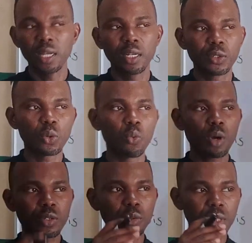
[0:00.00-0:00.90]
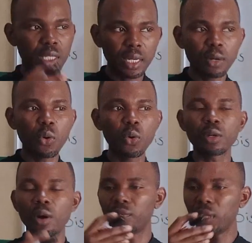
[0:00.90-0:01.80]
So once you take hold
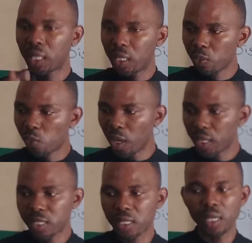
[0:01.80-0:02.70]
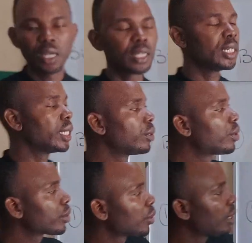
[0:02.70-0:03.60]
of the keywords, then you go
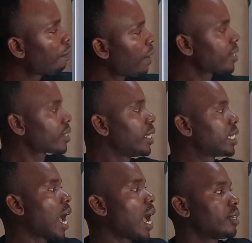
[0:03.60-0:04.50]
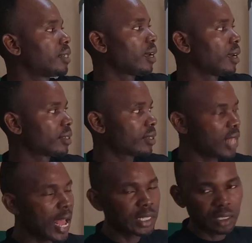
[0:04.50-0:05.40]
to the passage and
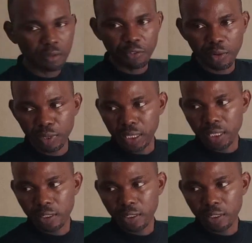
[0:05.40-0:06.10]
search for it.